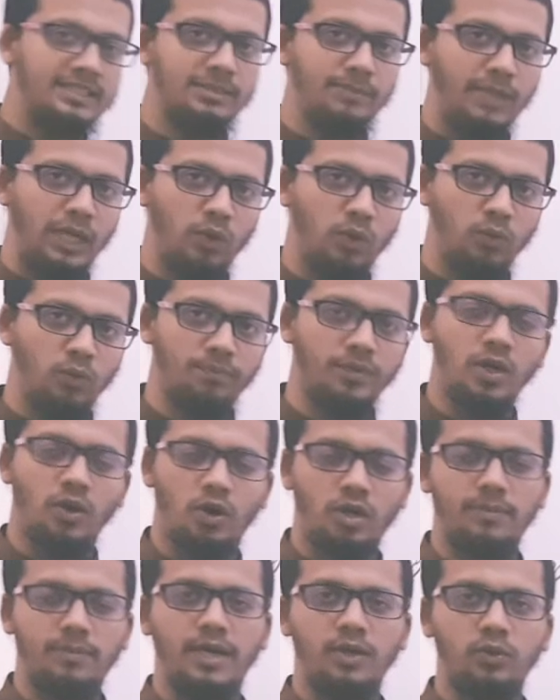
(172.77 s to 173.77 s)
Ma'loom
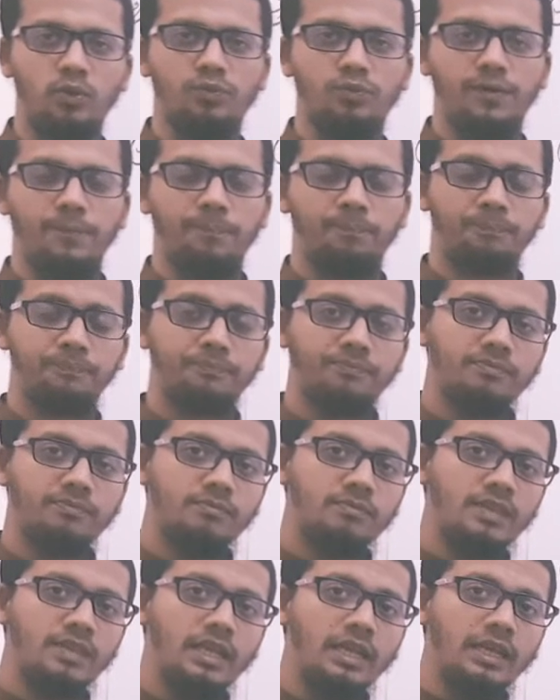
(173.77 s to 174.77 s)
or Maruf.
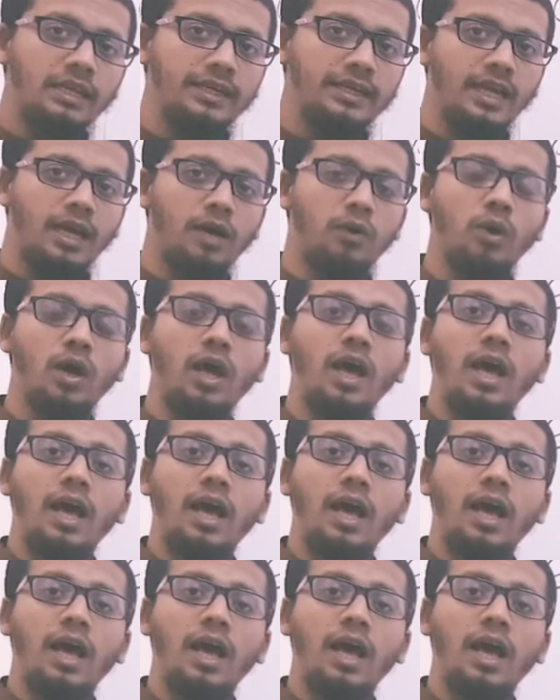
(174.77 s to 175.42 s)
Now,